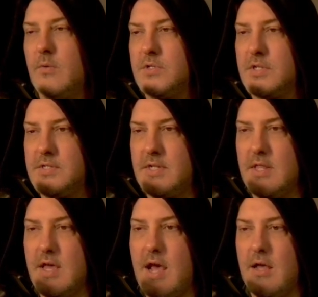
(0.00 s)
We're just going to say
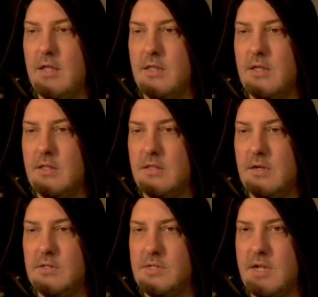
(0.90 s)
that. And then
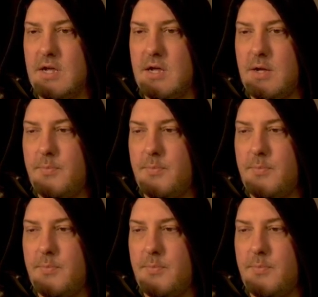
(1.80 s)
there's a,